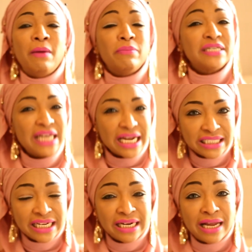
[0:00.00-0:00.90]

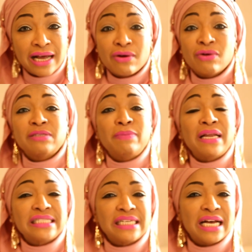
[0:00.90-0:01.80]
protection, and God's
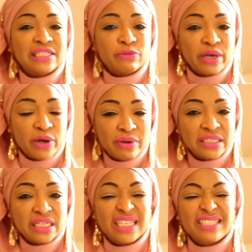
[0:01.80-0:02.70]
blessing as we go
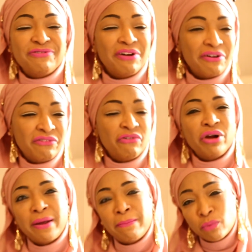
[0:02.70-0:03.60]
into this very,
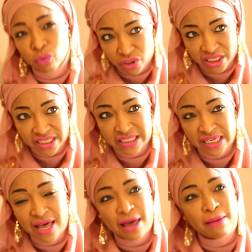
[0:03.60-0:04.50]
very important
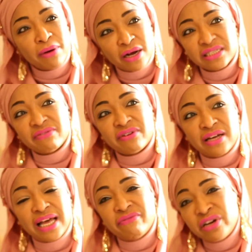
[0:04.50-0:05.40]
part of
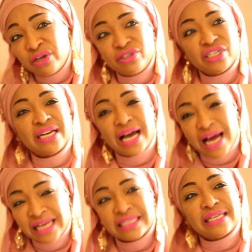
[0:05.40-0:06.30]
our evolution
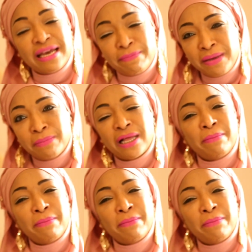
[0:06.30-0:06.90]
as a people.